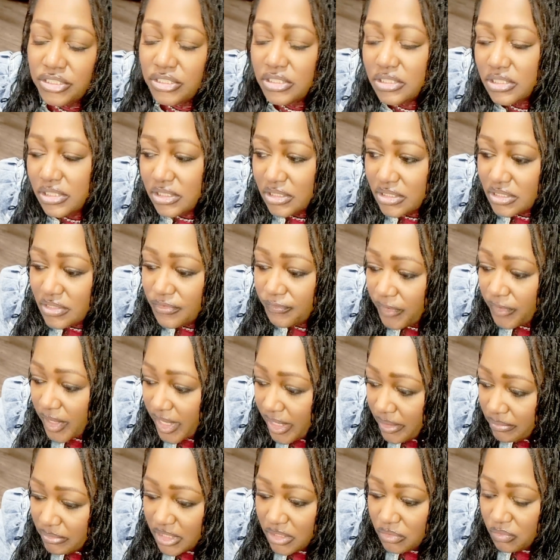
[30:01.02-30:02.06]
is,
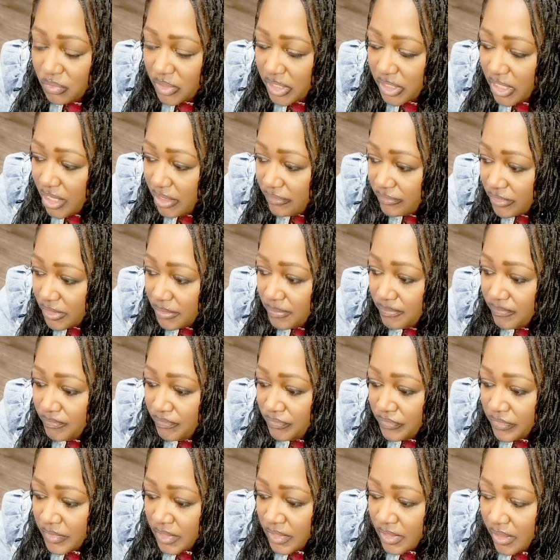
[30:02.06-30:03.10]
family, whatever,
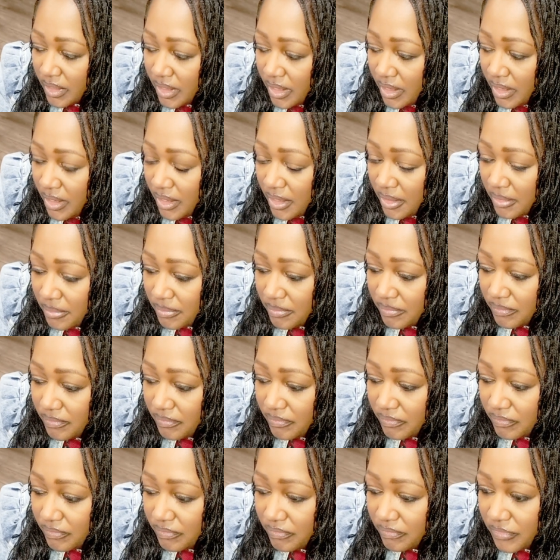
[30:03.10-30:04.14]

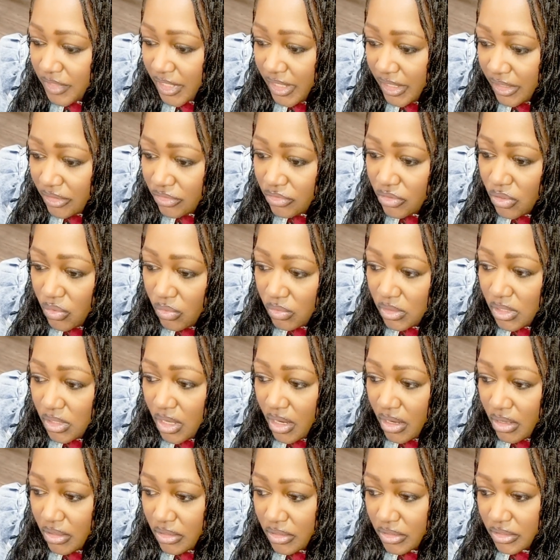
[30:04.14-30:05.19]
they are no
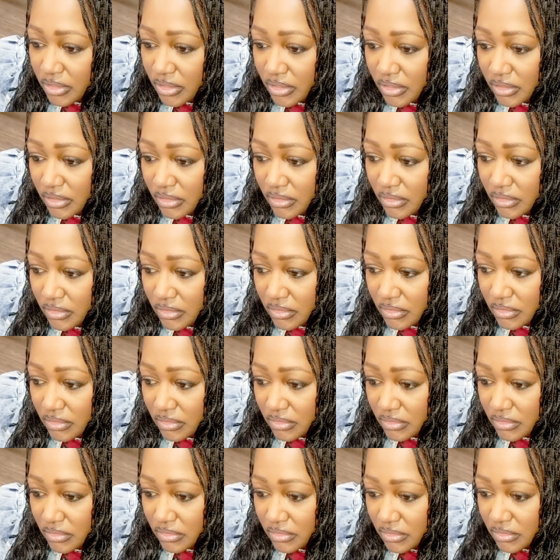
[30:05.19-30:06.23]
longer
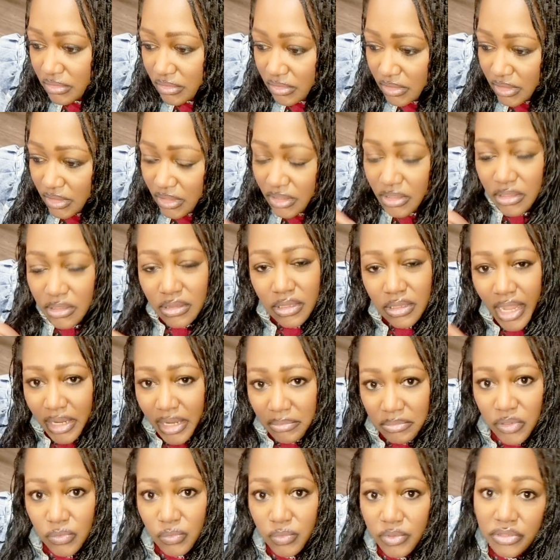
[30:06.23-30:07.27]
in
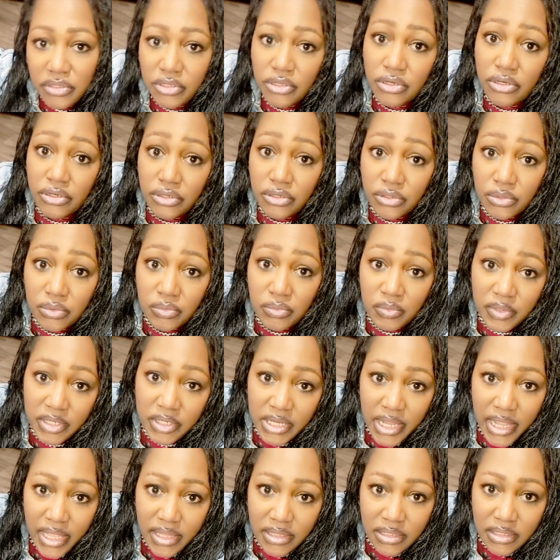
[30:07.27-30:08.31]
alignment with your new
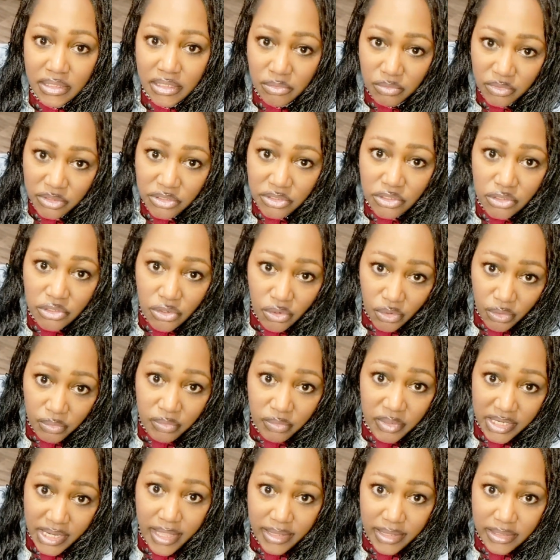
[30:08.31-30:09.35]
reality, with your
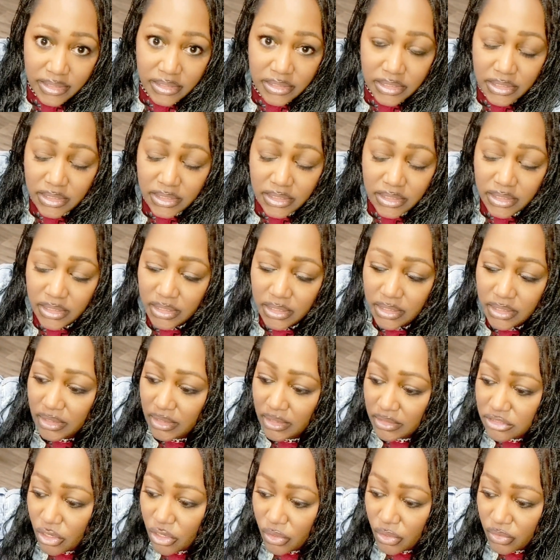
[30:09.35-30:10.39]
reality.
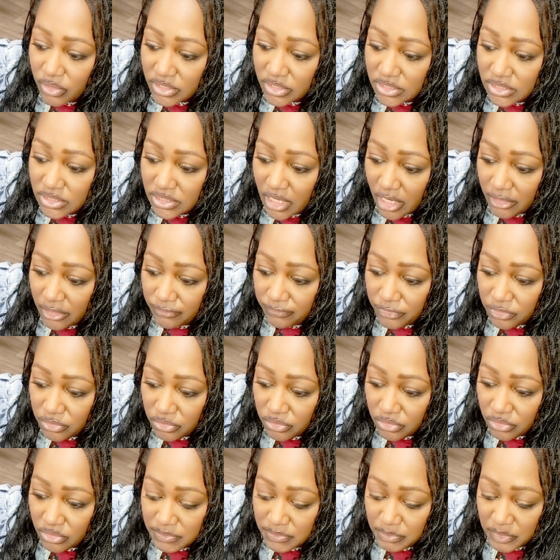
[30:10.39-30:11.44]
So it's time for you to
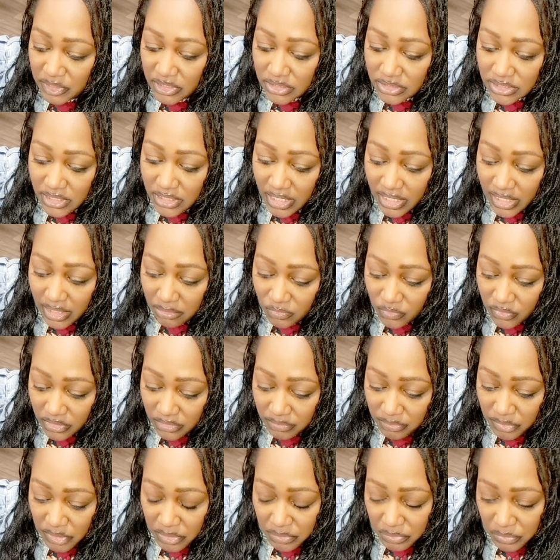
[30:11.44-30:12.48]
spend time with
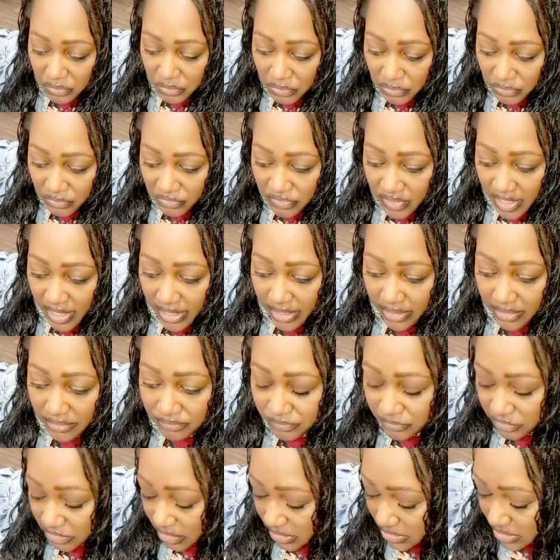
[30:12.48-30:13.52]
people
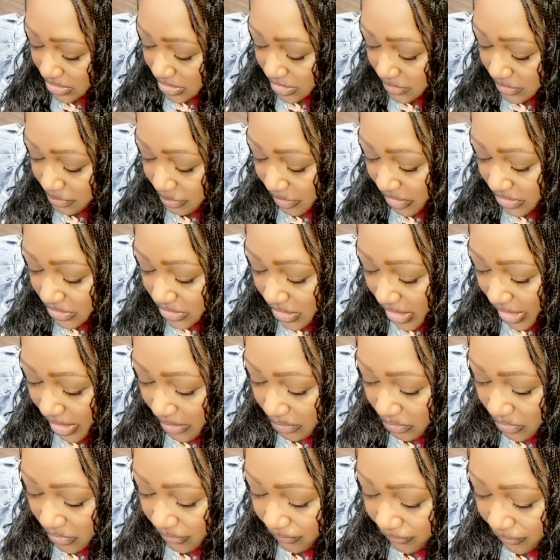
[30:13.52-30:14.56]
that, because it's spend time
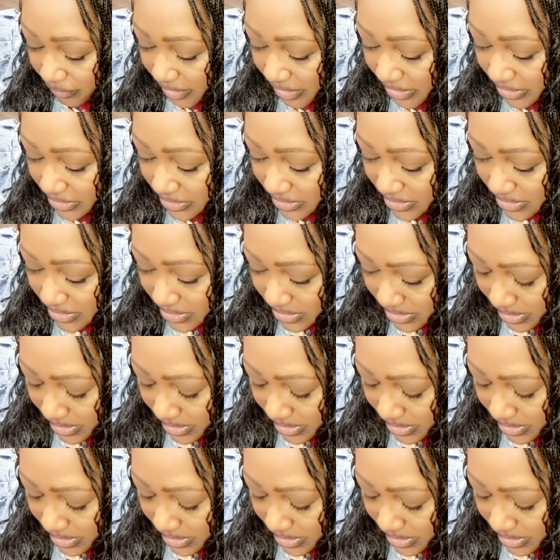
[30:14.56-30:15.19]
with friends,